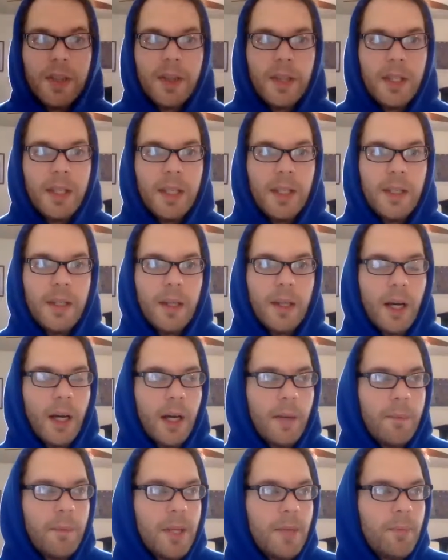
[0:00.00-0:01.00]
the
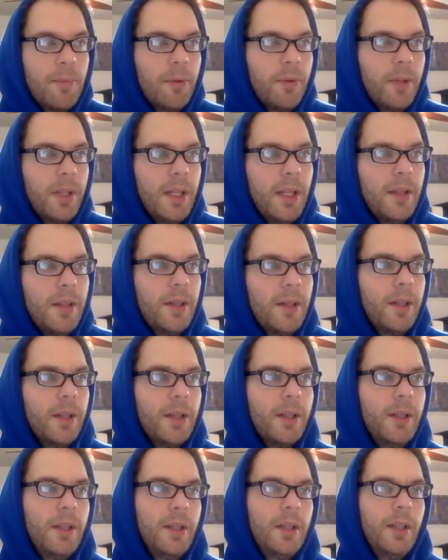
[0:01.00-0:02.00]
people in
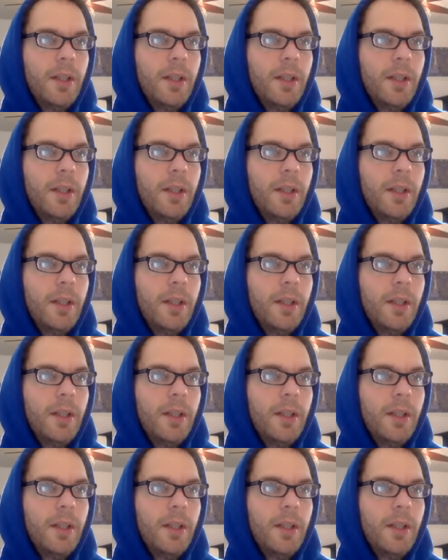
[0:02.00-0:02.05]
the